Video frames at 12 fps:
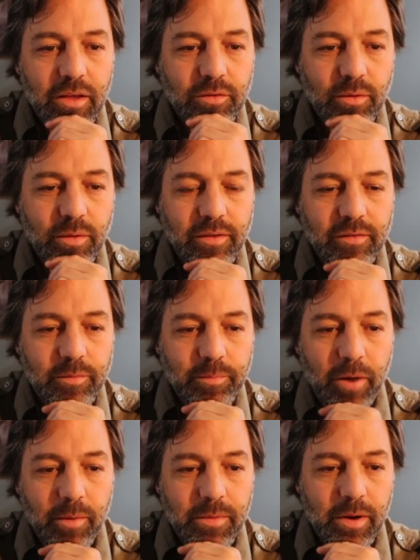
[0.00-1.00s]
So this is
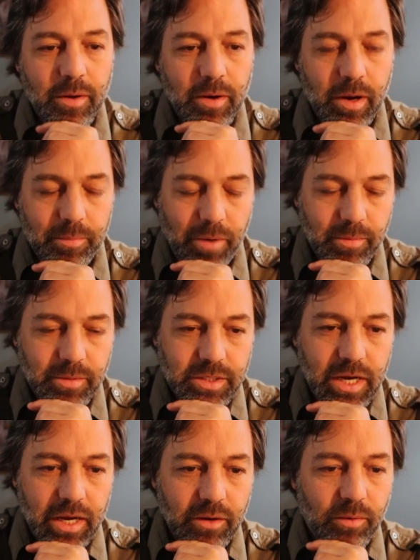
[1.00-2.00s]

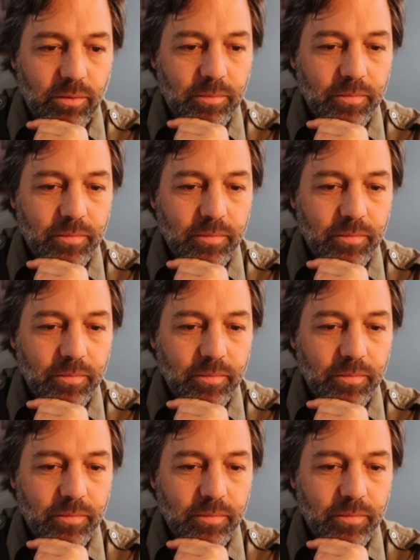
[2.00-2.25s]
Parmigiano,